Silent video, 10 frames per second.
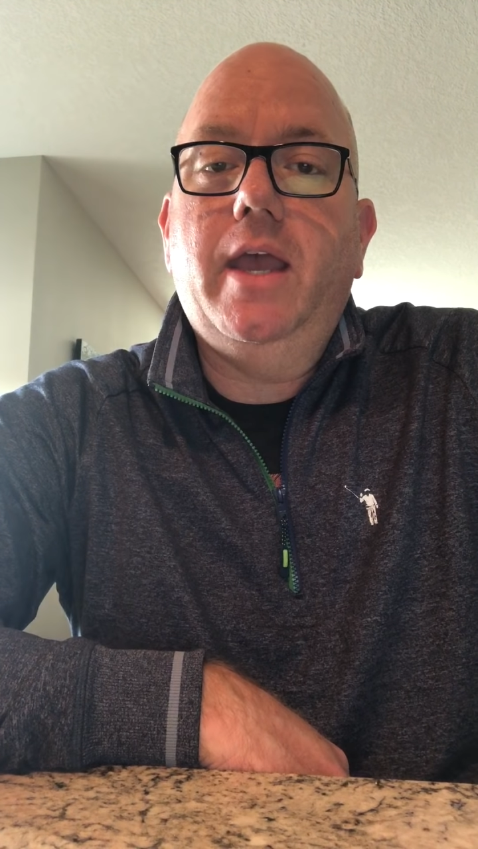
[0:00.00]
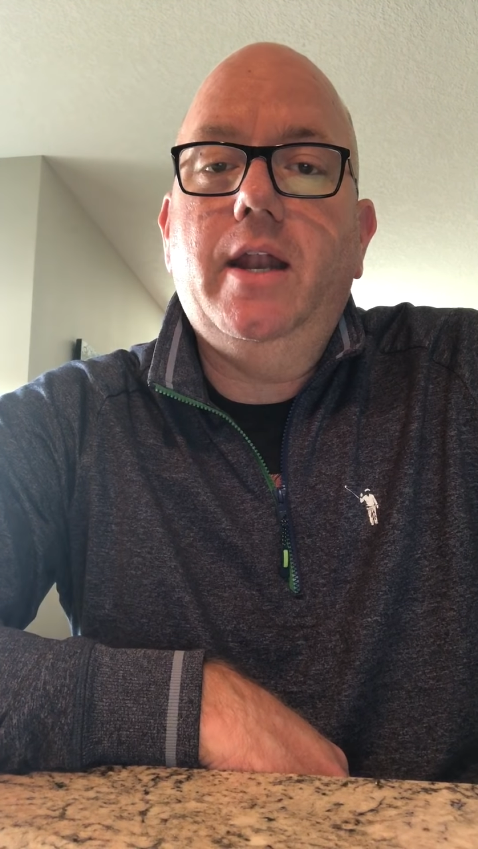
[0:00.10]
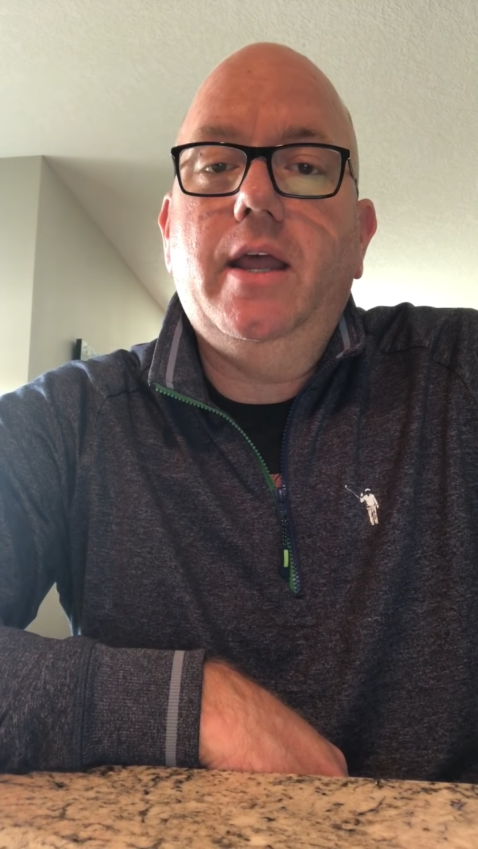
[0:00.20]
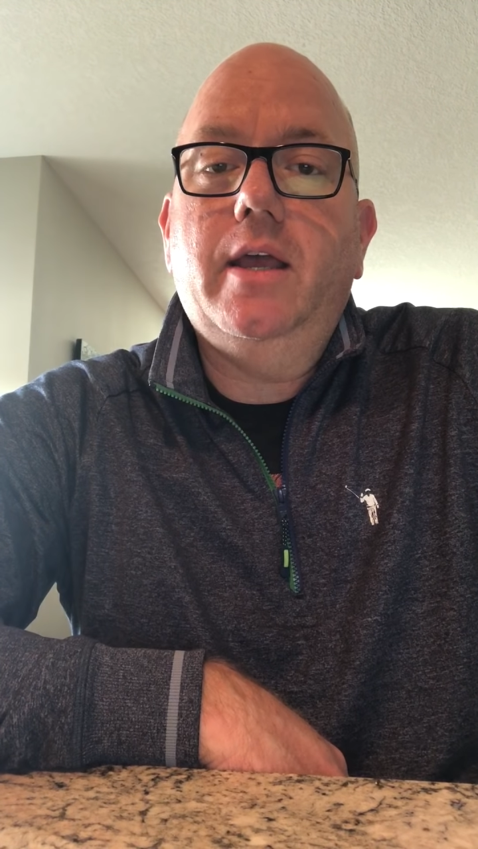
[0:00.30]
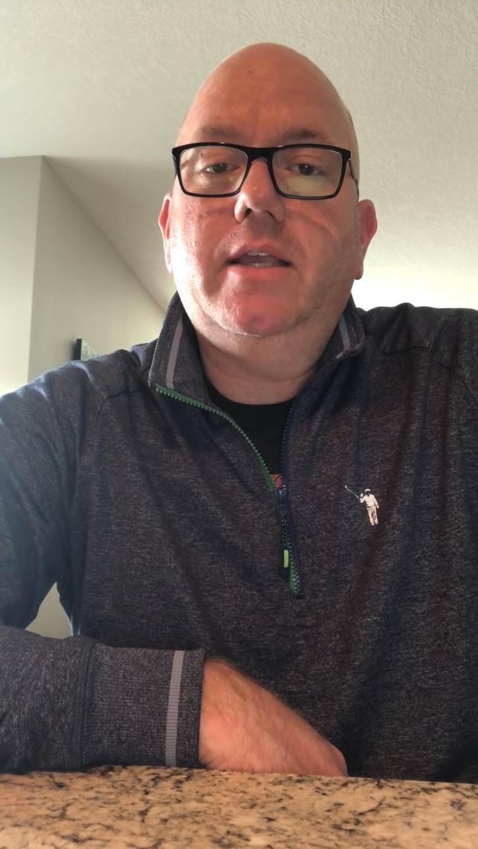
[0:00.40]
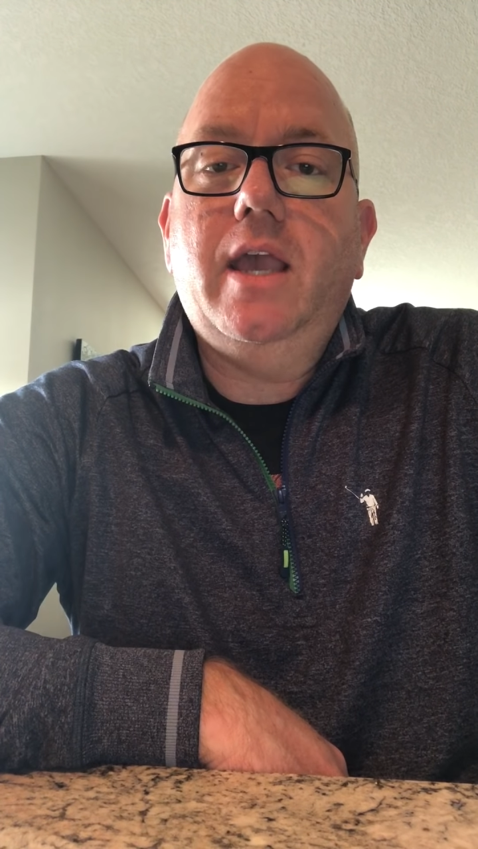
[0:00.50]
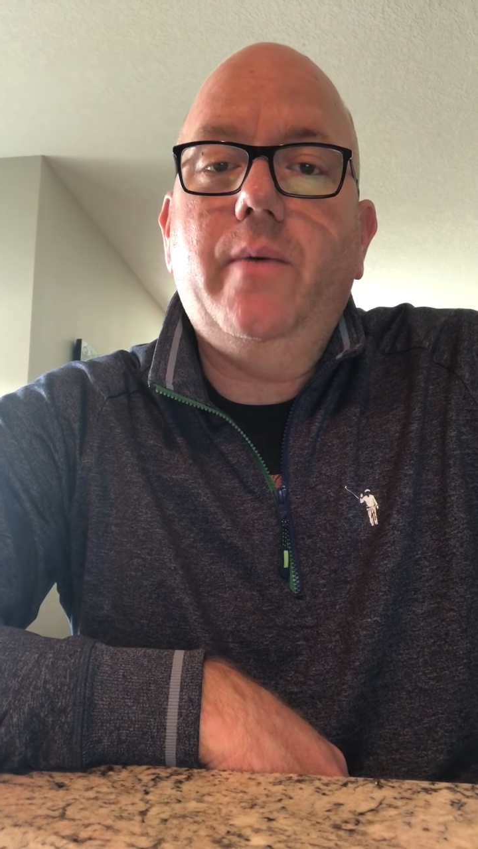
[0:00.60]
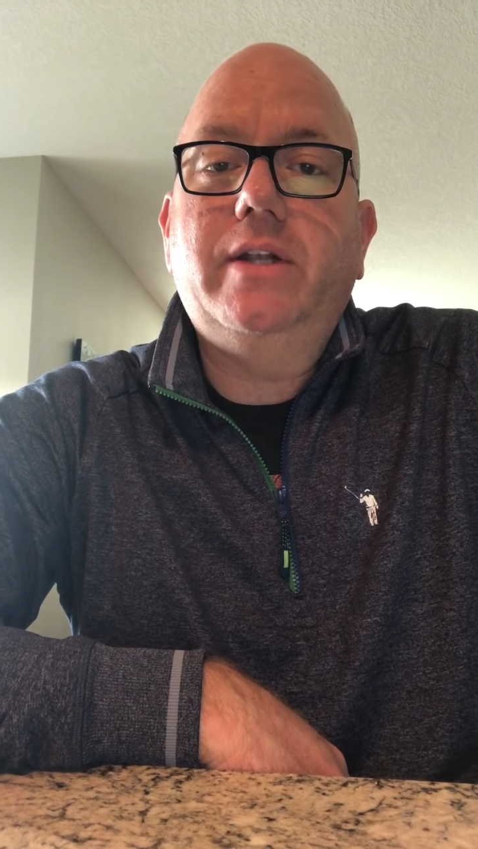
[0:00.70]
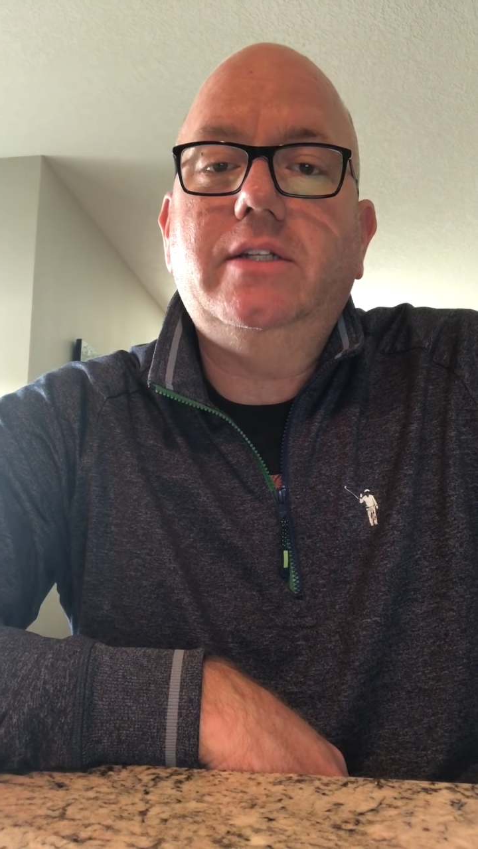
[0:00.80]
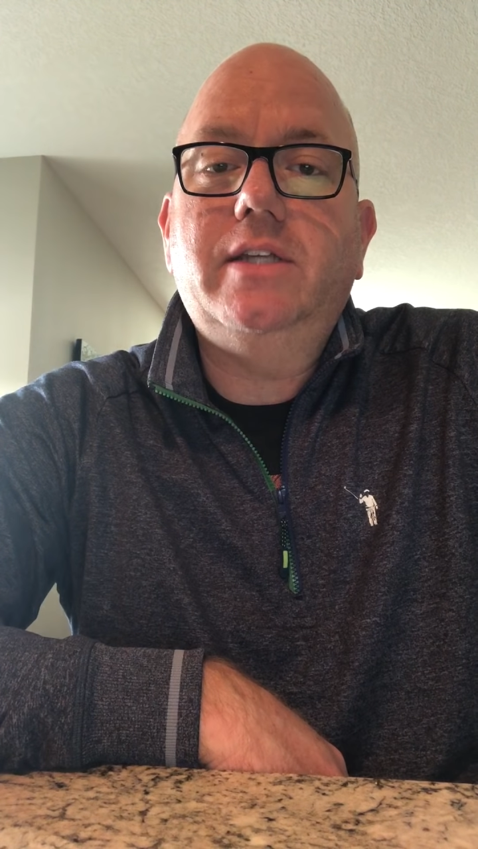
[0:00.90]
and
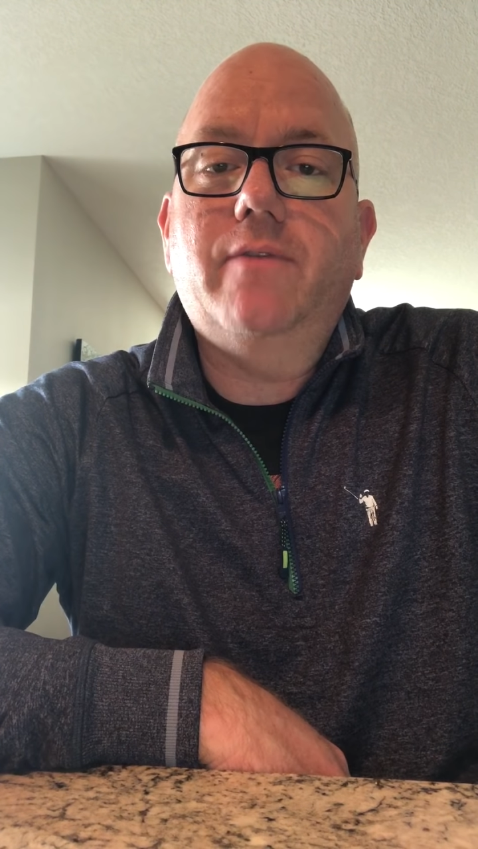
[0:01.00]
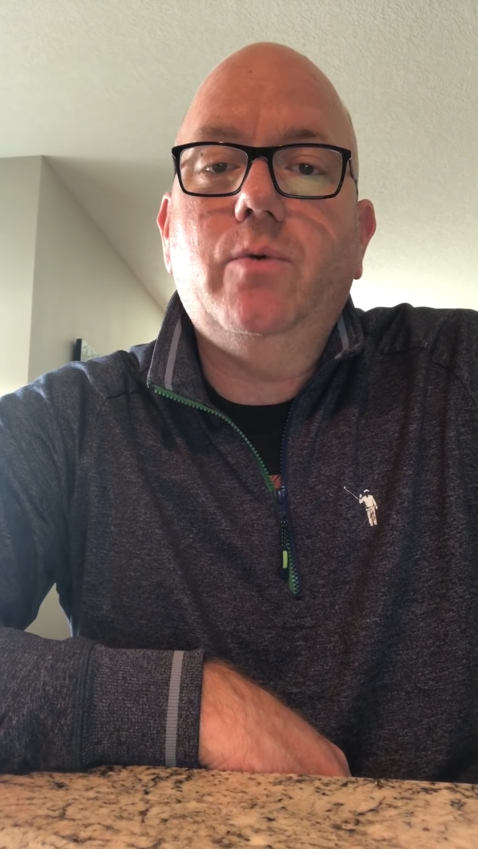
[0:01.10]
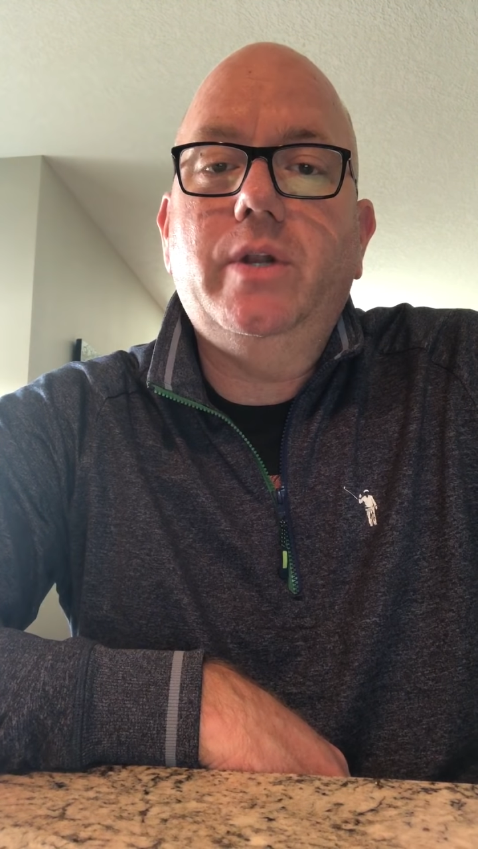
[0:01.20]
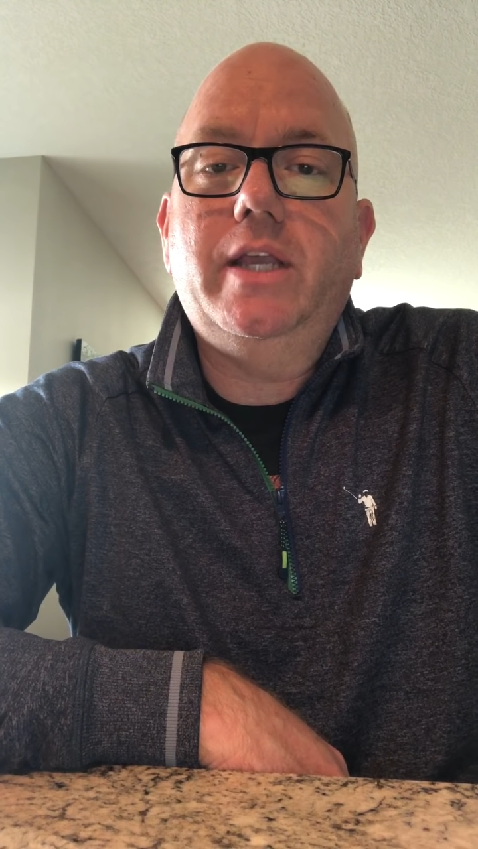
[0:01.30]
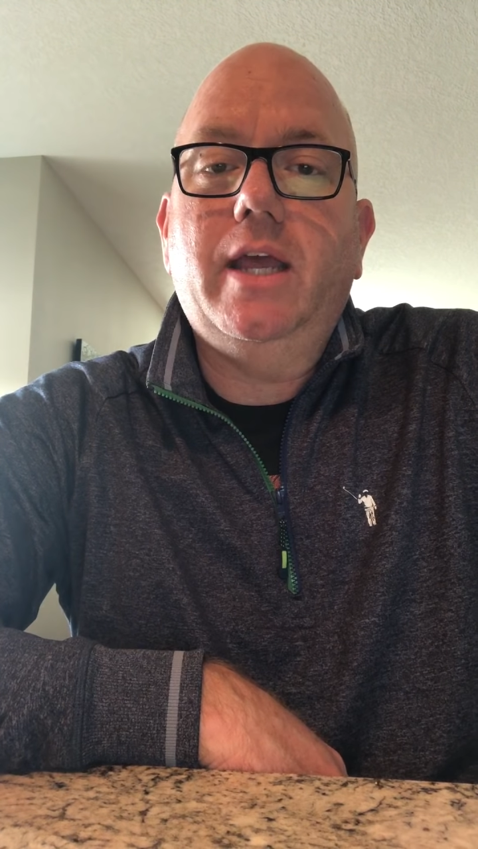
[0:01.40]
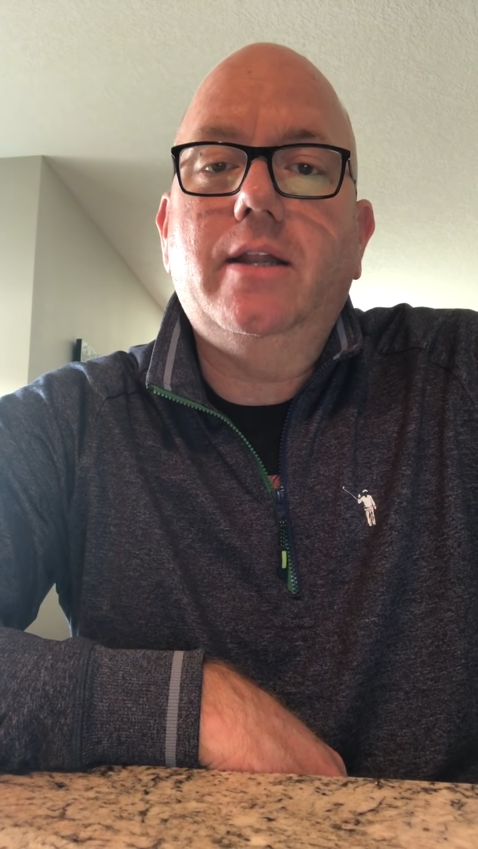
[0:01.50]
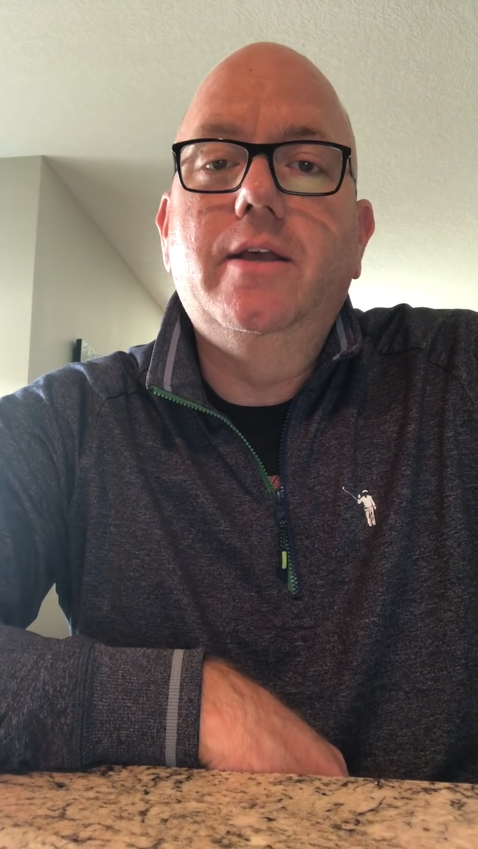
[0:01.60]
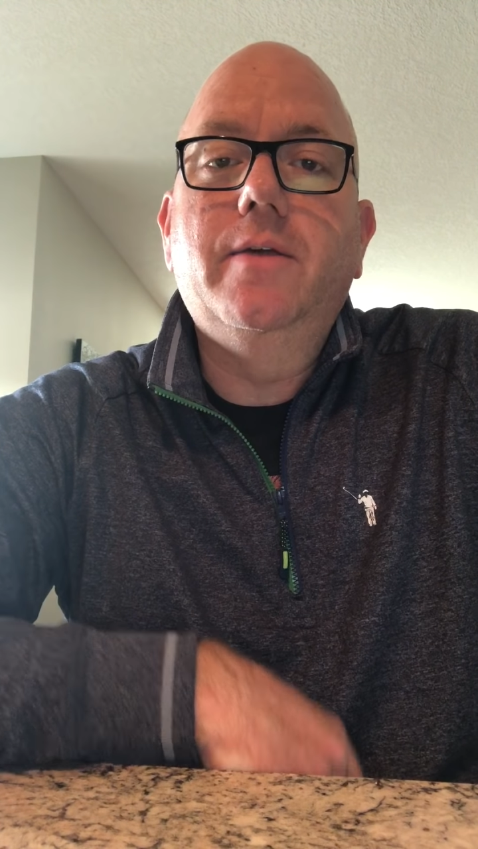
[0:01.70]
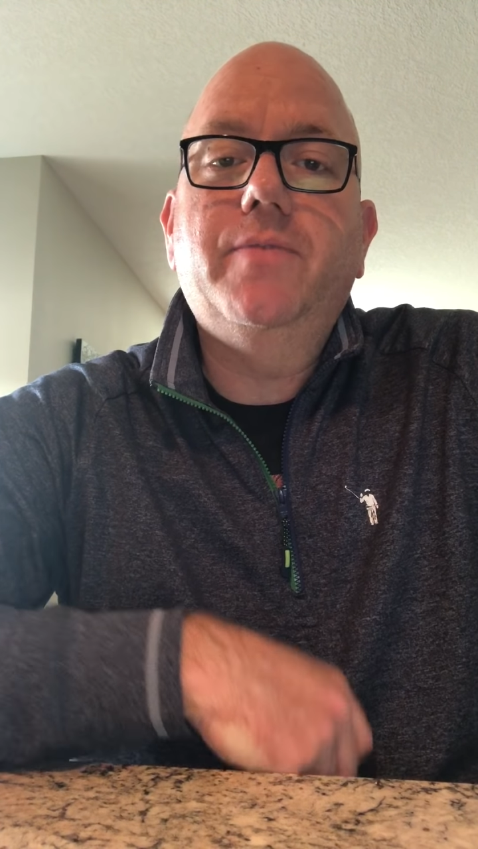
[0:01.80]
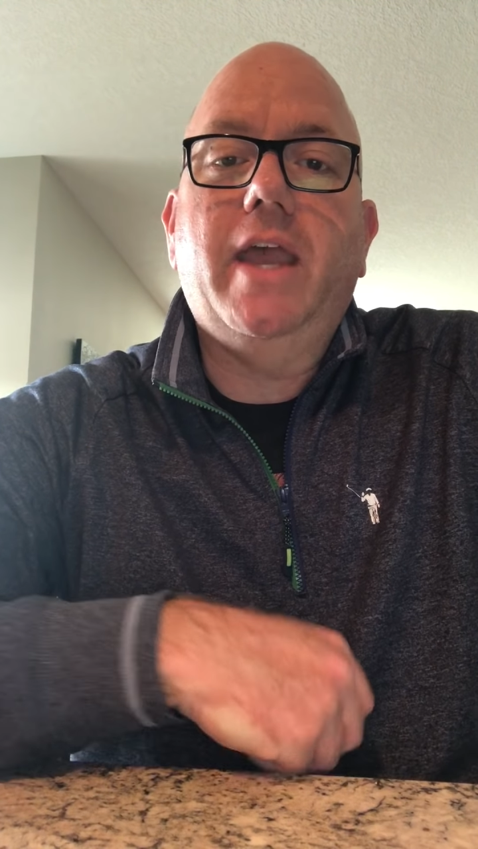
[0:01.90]
can't wait to see everyone again.
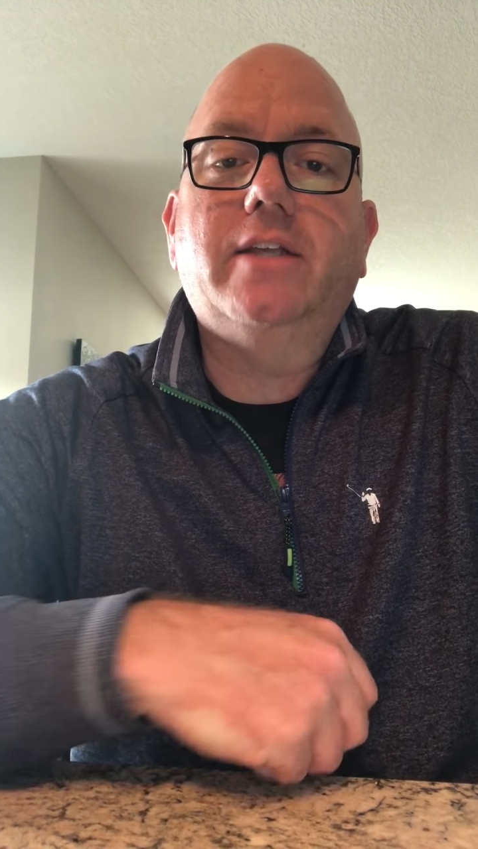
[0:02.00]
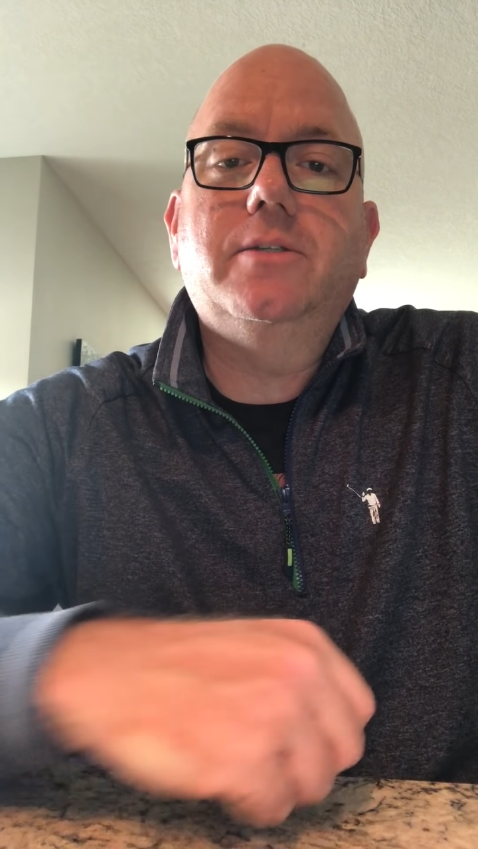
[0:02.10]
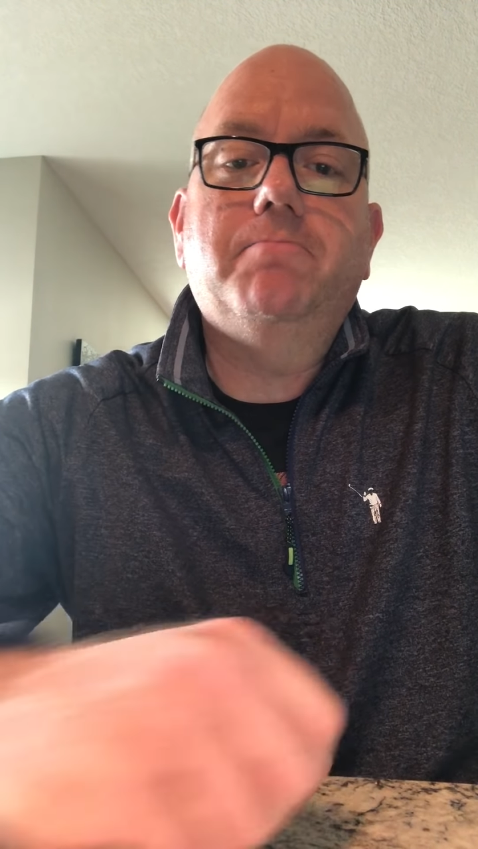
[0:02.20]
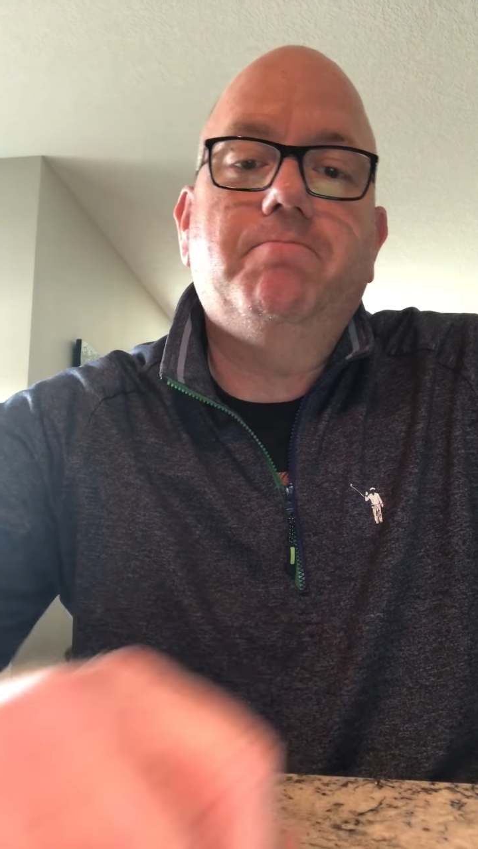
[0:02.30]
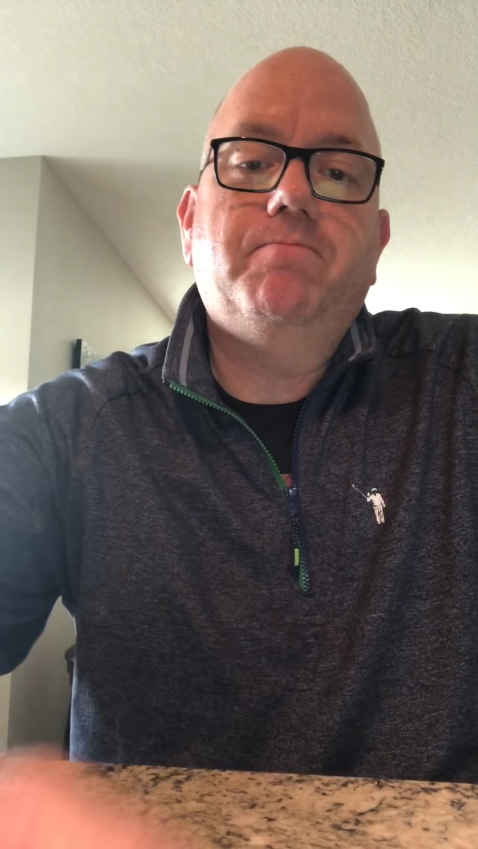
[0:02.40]
Thanks.